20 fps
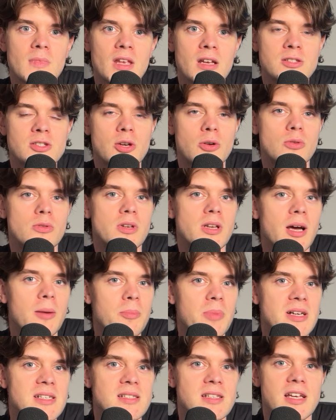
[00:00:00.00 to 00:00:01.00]
So
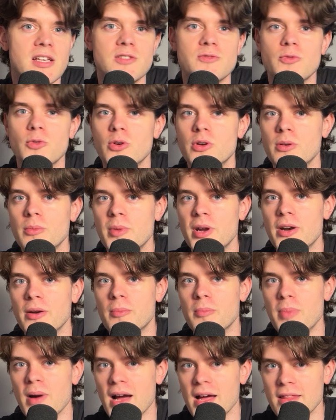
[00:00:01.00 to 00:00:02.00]
NumPy stands for
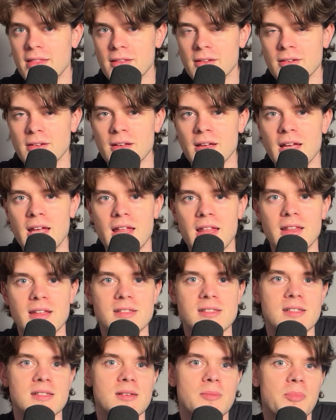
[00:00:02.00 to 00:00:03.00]
numeric Python.
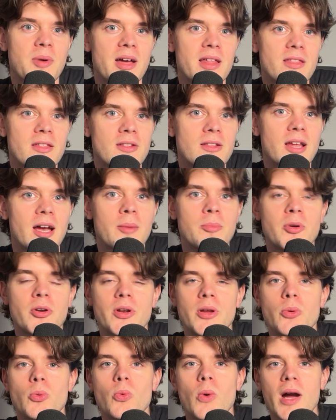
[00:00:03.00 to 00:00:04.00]
This is a Python
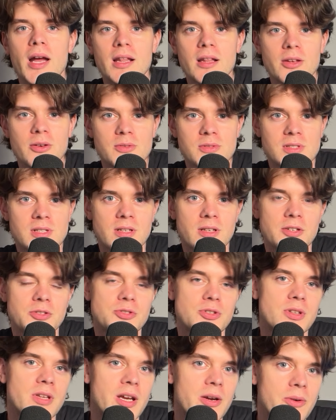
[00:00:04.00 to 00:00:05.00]
library widely used in
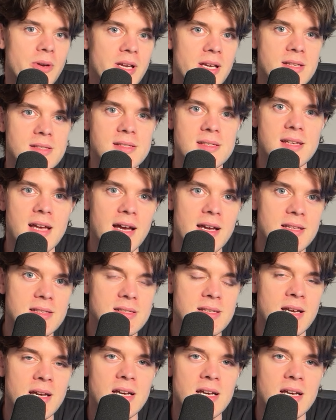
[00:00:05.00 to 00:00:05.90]
engineering and science,